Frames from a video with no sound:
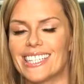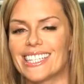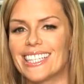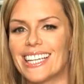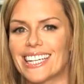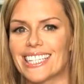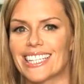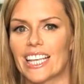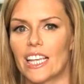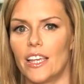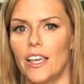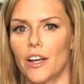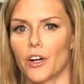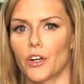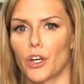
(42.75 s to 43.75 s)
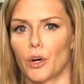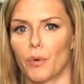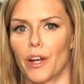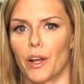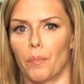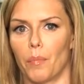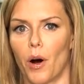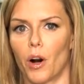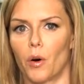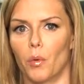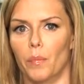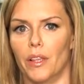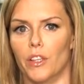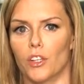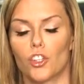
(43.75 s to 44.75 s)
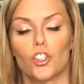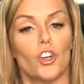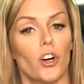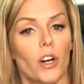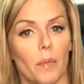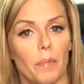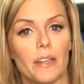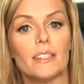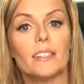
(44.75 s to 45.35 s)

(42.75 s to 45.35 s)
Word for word: 6th year, Eureka Park will be the Startup